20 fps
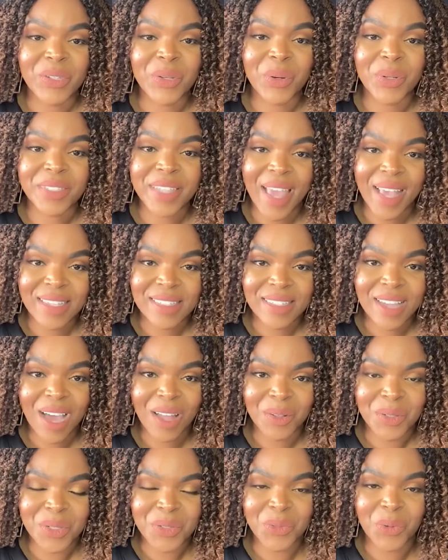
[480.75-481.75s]
your tax
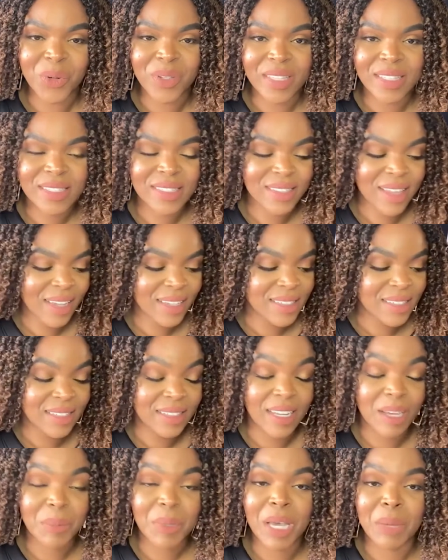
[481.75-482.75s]
dollars for this next
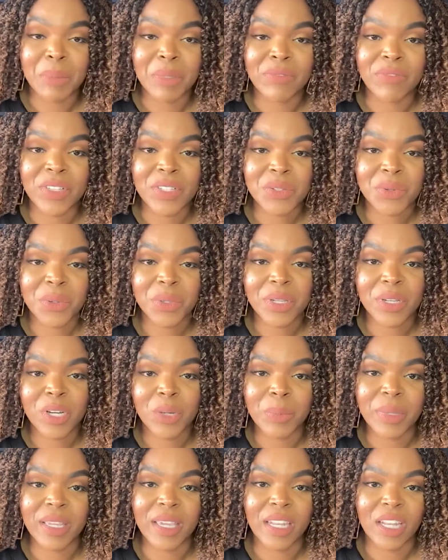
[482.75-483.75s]
and upcoming fiscal year
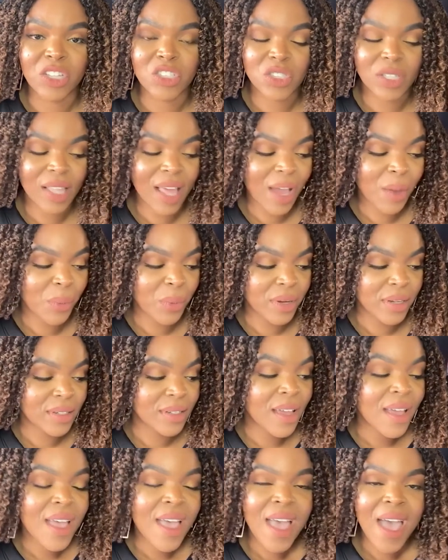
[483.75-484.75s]
beginning July 1.